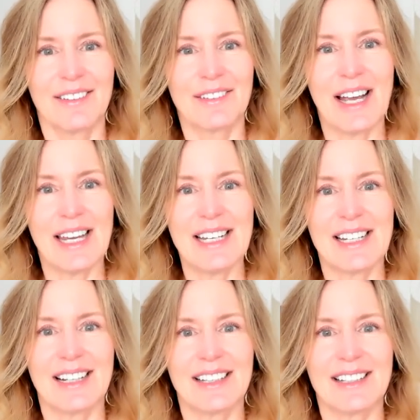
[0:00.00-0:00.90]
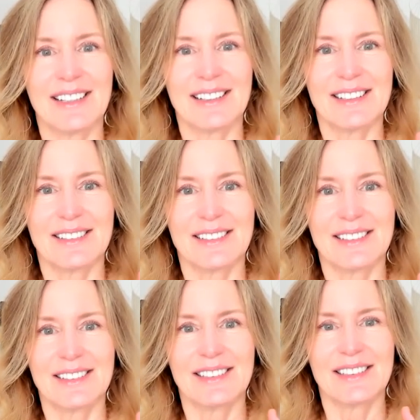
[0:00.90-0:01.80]
Right?
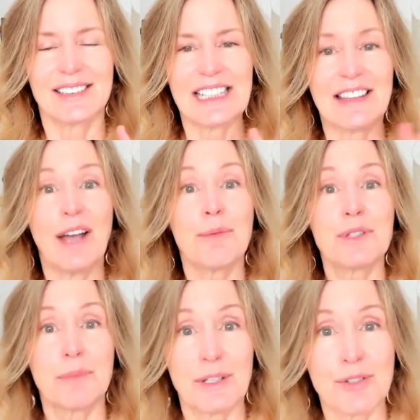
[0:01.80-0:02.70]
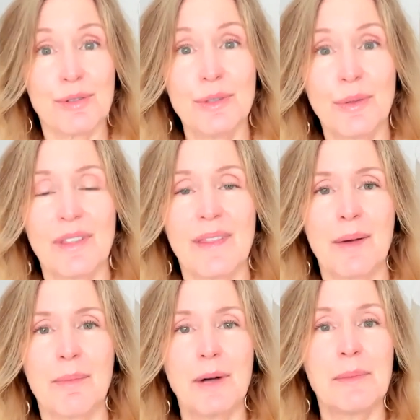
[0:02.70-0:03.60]
Like that was my truth in
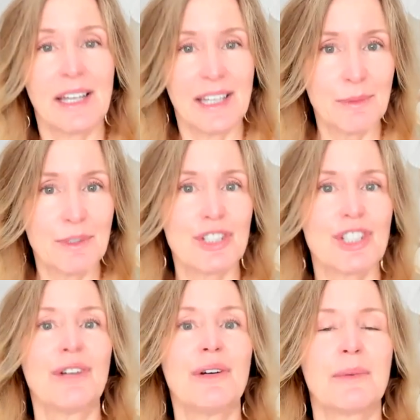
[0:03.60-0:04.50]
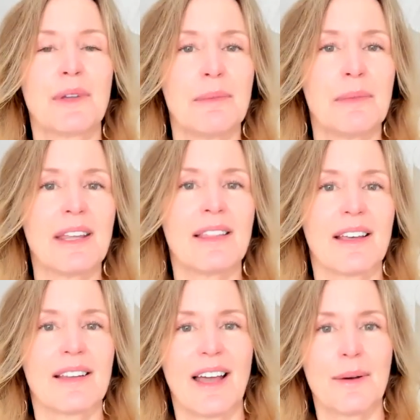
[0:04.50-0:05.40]
that moment and he was sharing with me
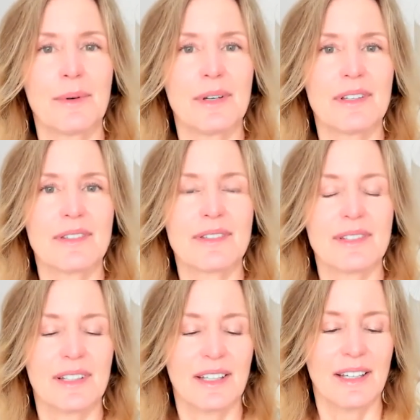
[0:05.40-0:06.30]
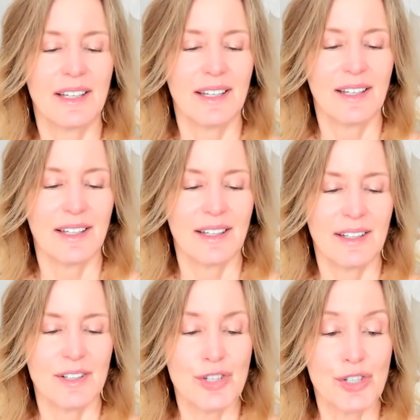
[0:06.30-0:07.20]
that that was
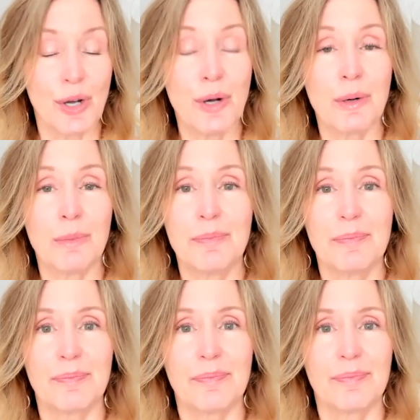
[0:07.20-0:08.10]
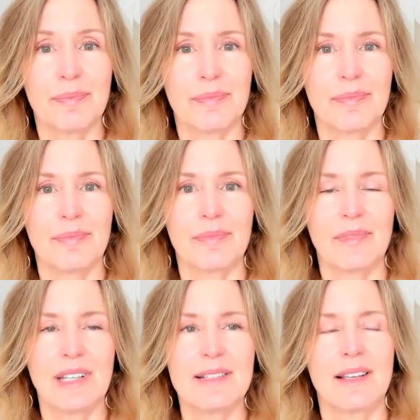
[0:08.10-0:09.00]
Job.
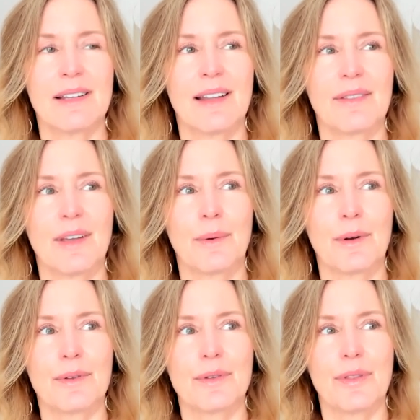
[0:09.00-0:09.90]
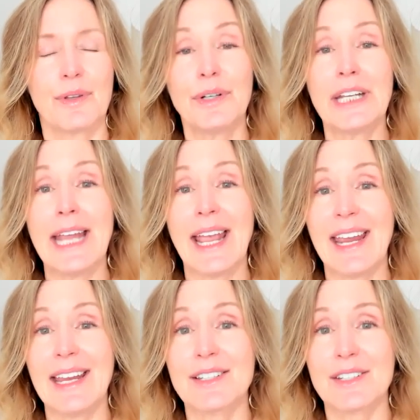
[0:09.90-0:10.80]
He said that there were
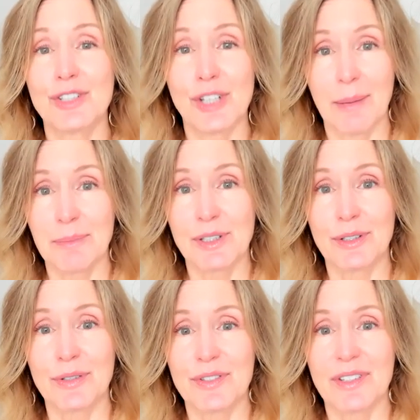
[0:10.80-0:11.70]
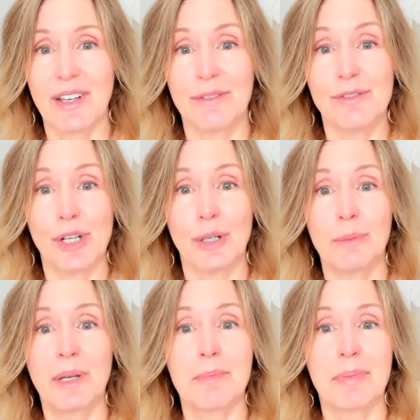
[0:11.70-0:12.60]
38 chapters of
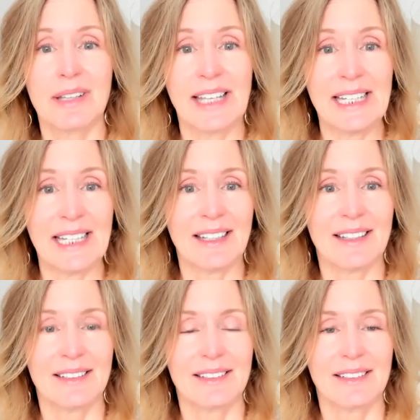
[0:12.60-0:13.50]
Job complaining.